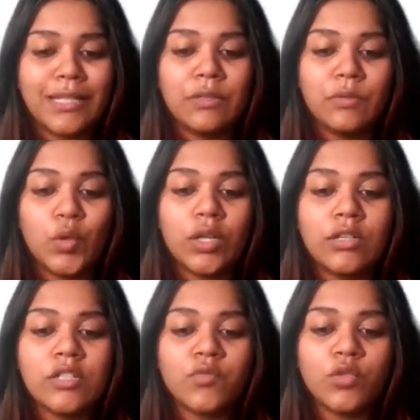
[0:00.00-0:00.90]
that the
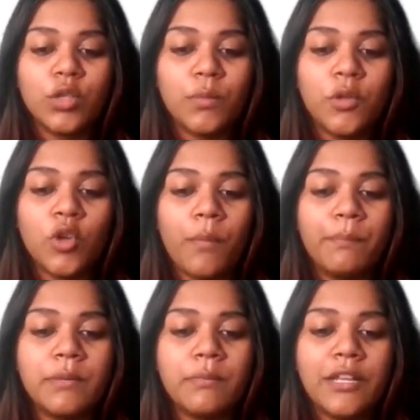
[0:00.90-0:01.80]
workers could be
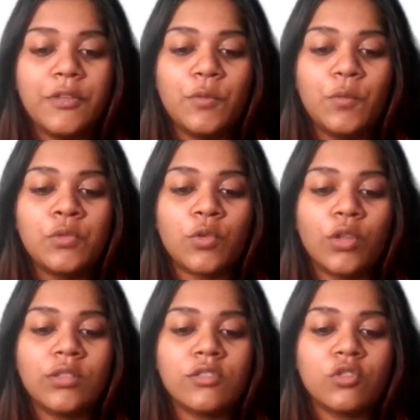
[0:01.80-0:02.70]
optimally used
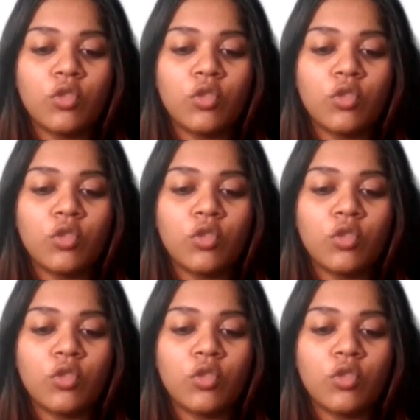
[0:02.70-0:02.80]
on the